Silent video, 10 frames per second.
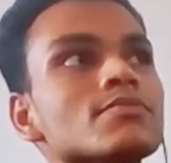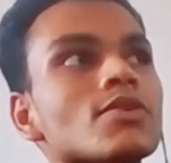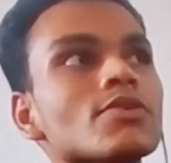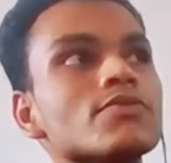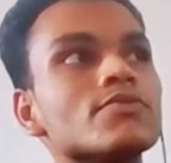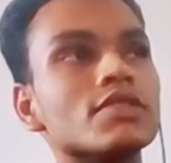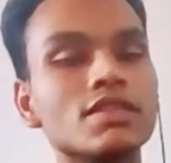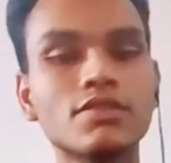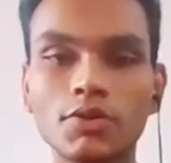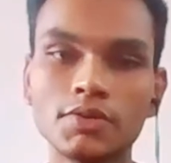sort of
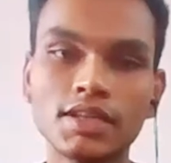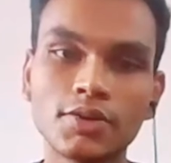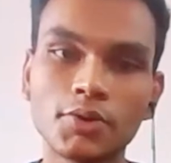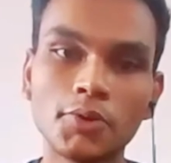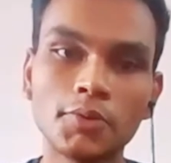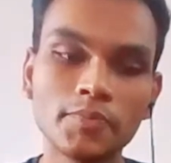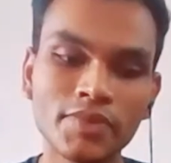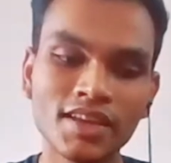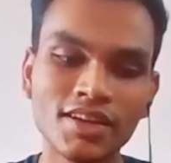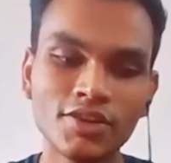treat COVID at home
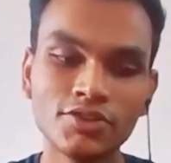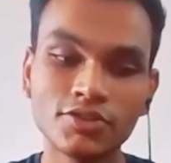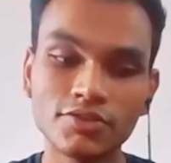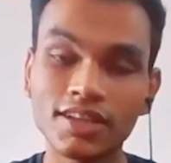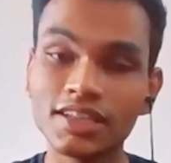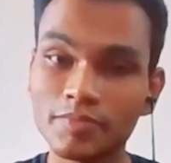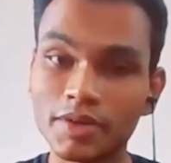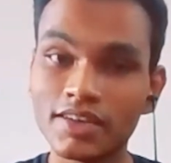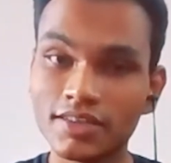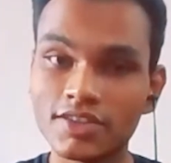should really
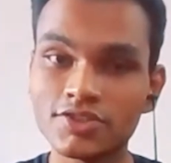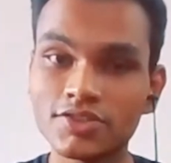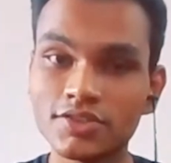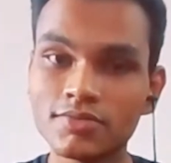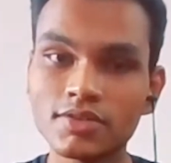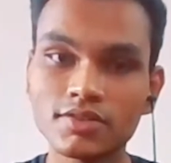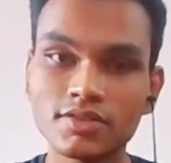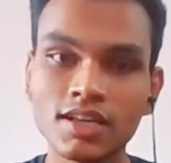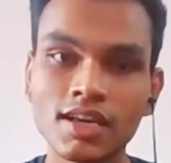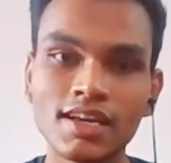pay attention to,
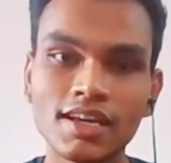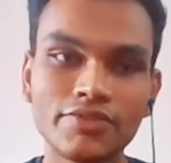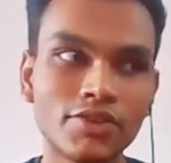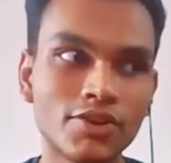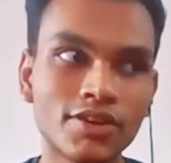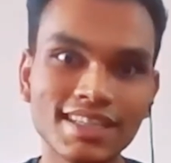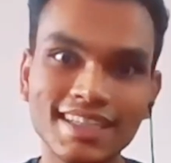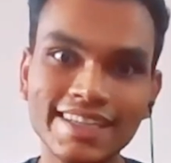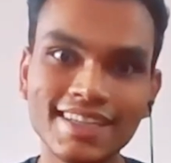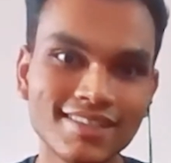because if you're not
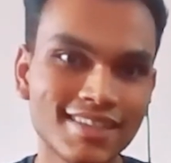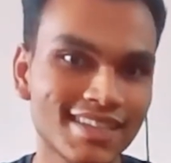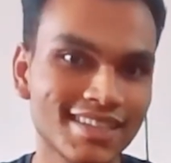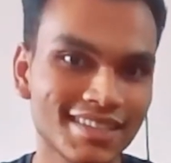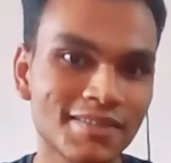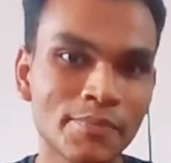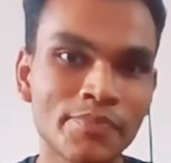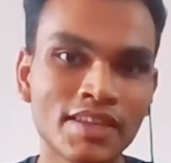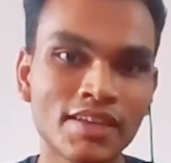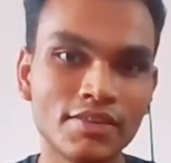eating right,
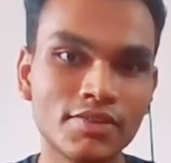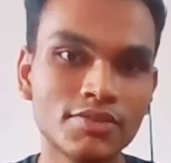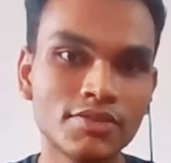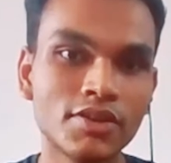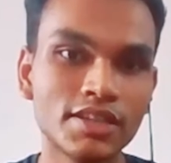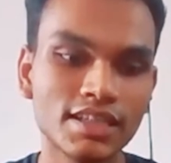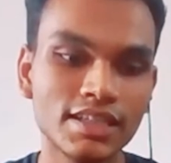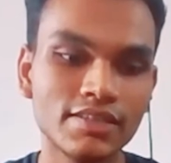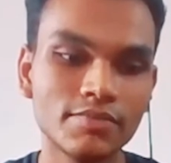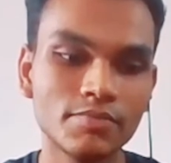you got to
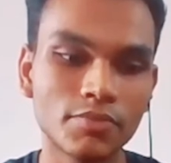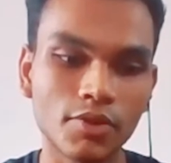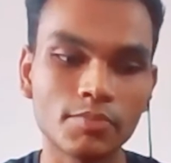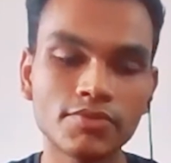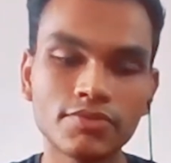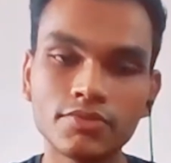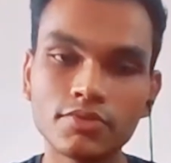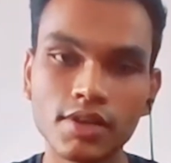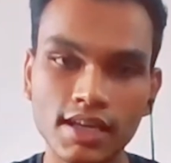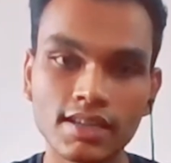eat proper food
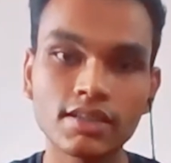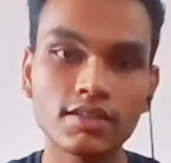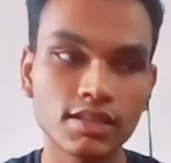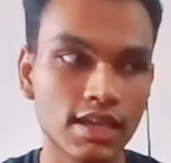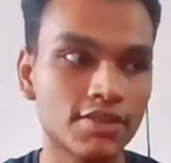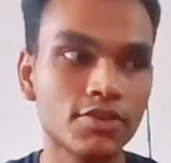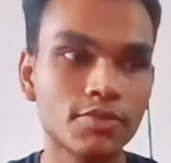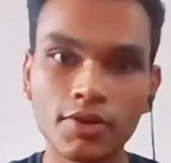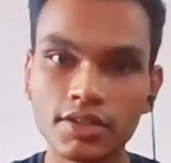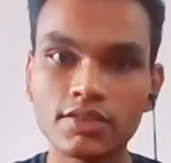to like get your
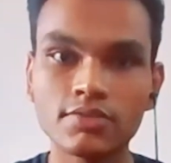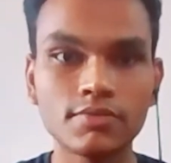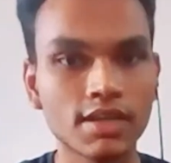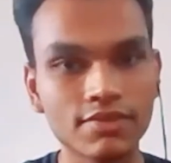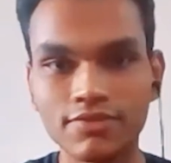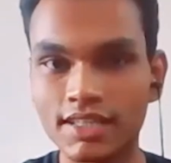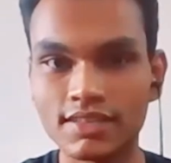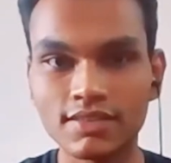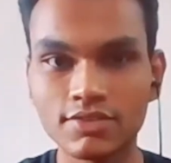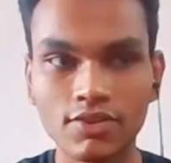body to like fight
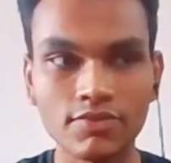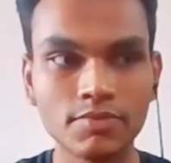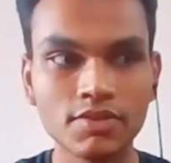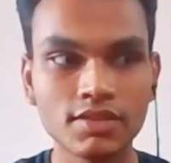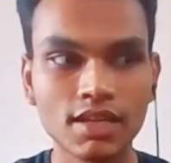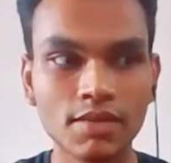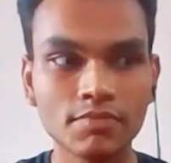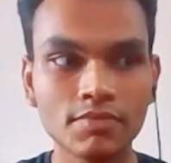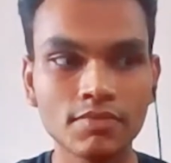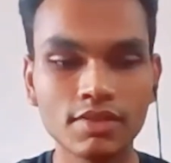this off, because
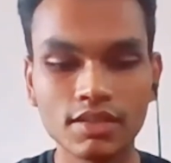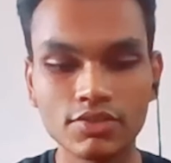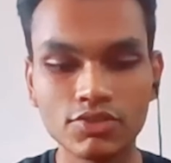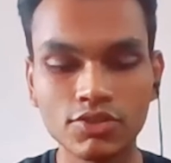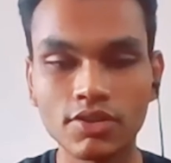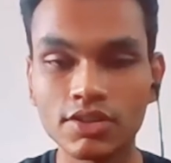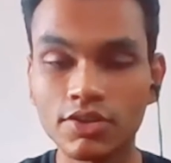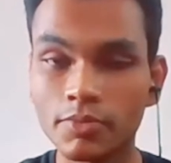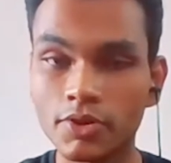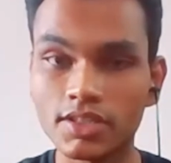I'm sure
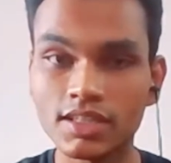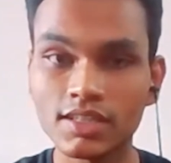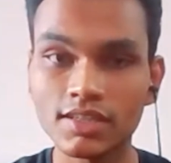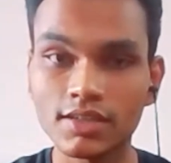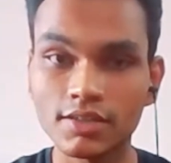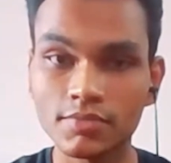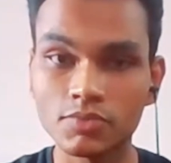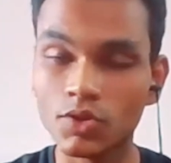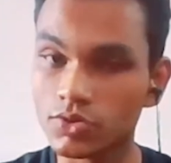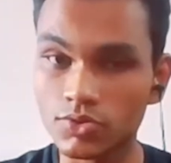your body
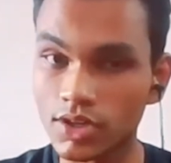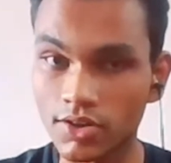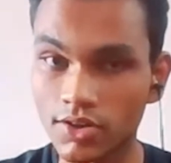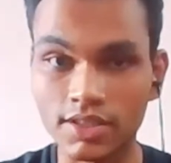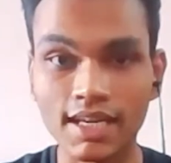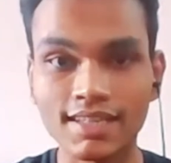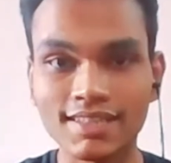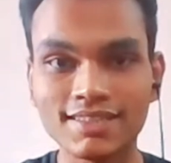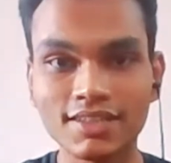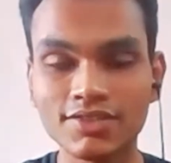goes through a lot, and
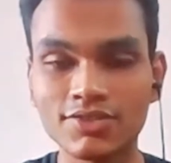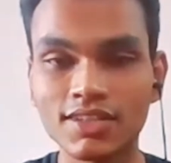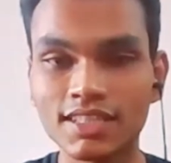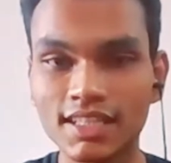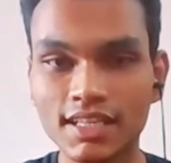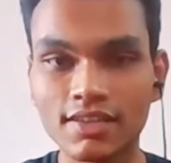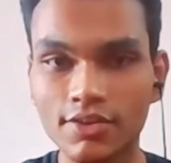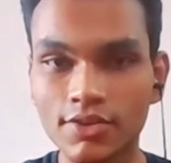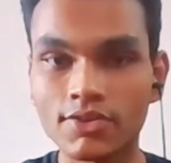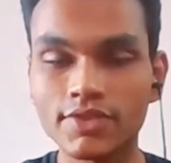it's really taking a
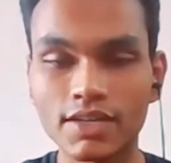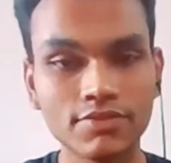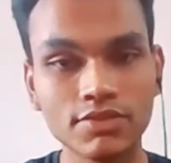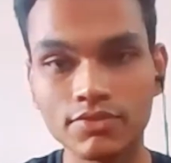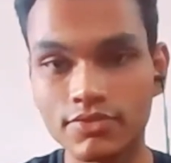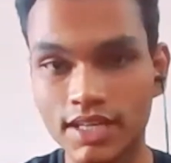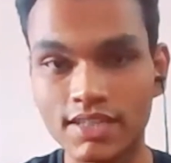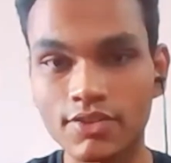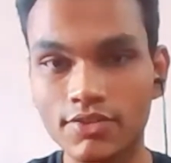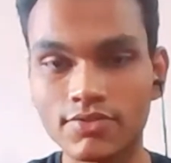lot of effort to
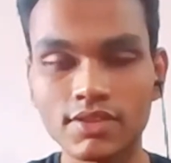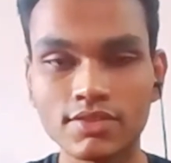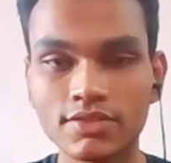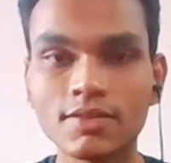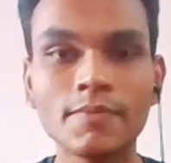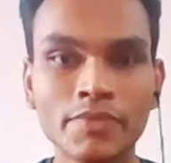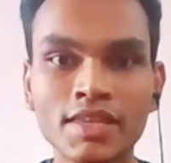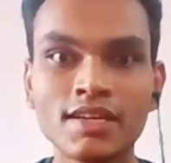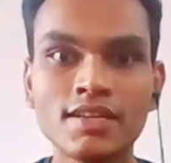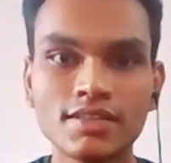fight off this
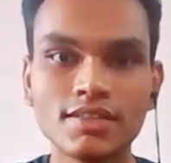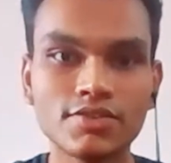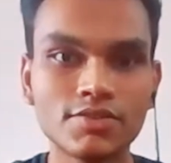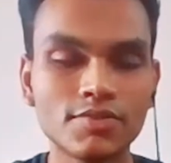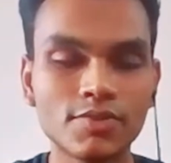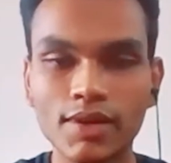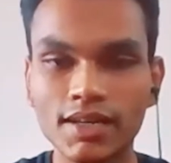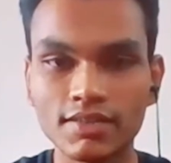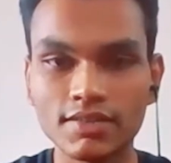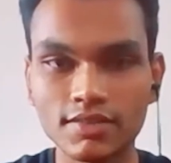
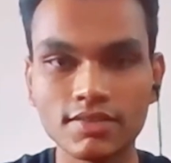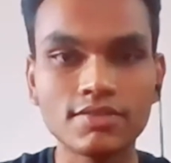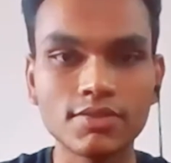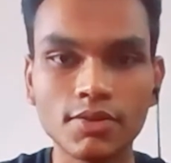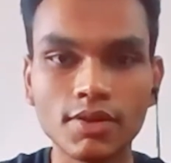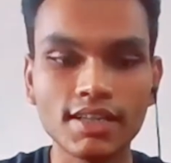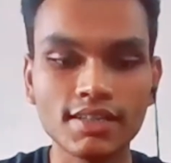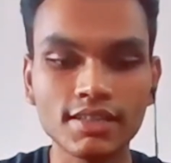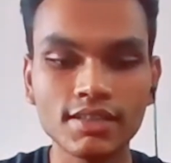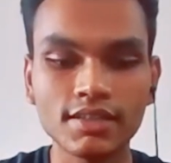virus. So I
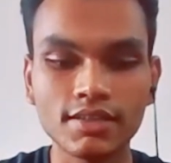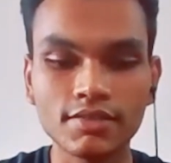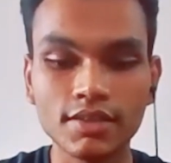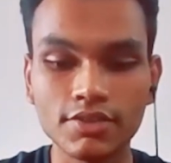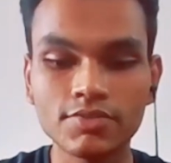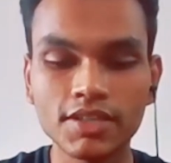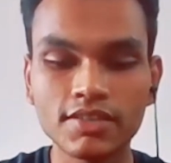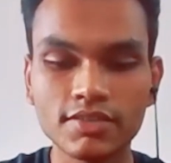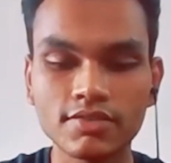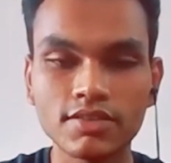think nourishment
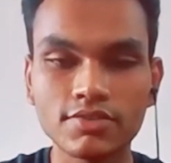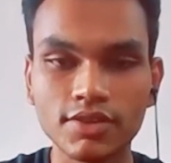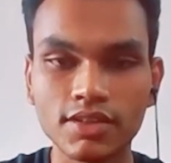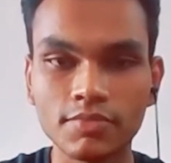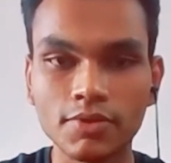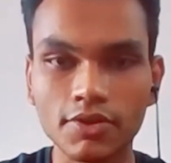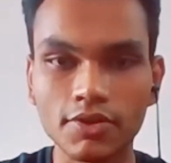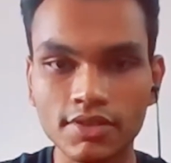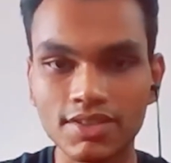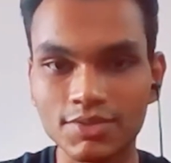is really
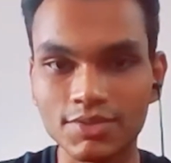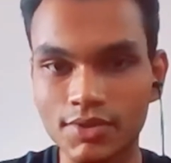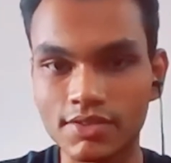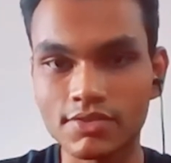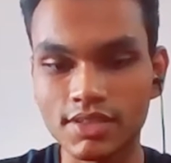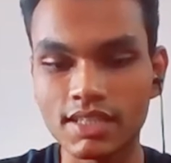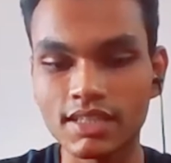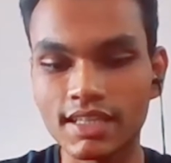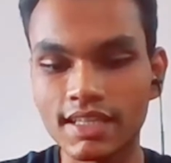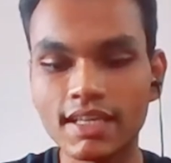important as well. So
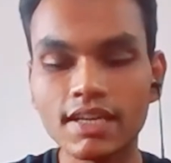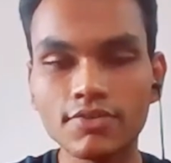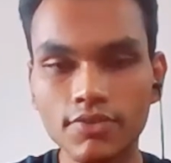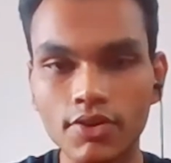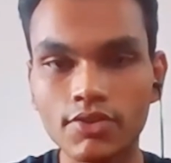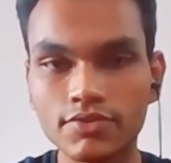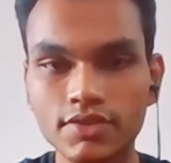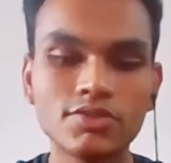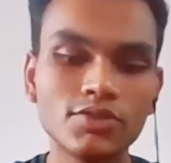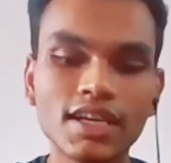they take care of all of
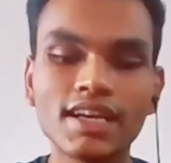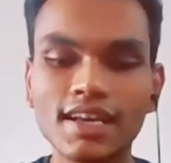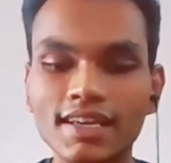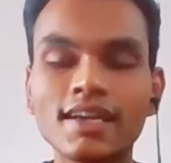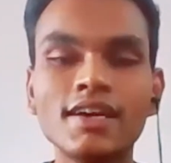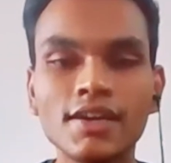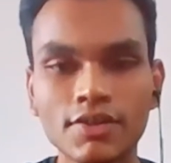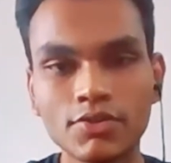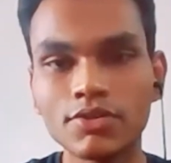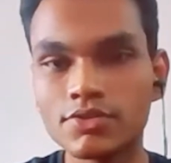this. So you
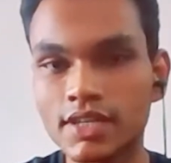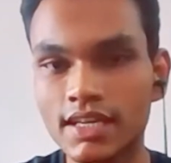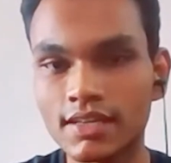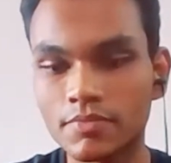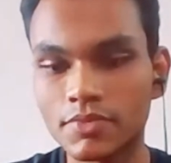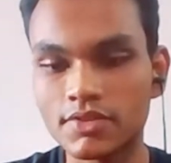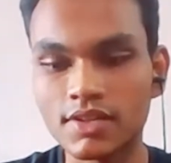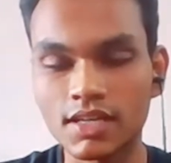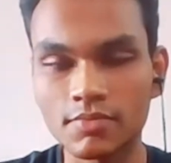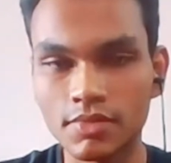also get prescribed